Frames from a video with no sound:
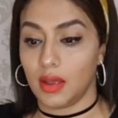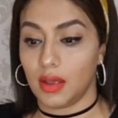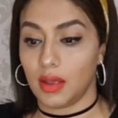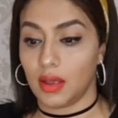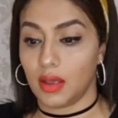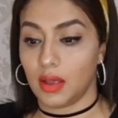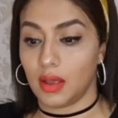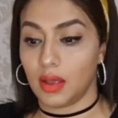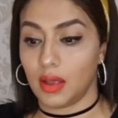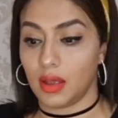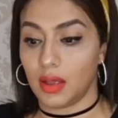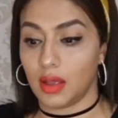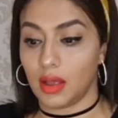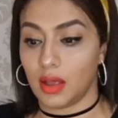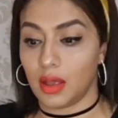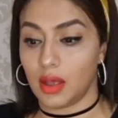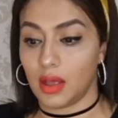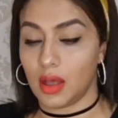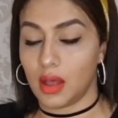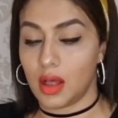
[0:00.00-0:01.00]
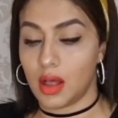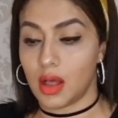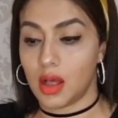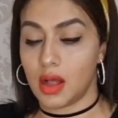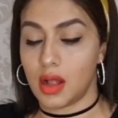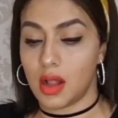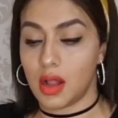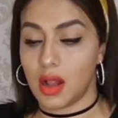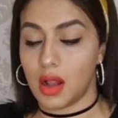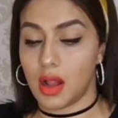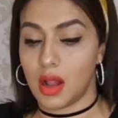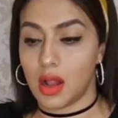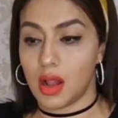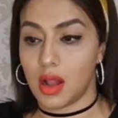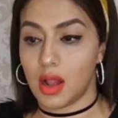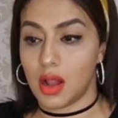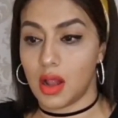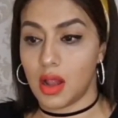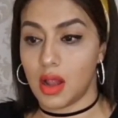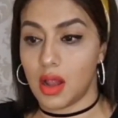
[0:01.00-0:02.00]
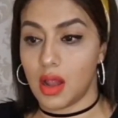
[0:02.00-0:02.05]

Nothing is said.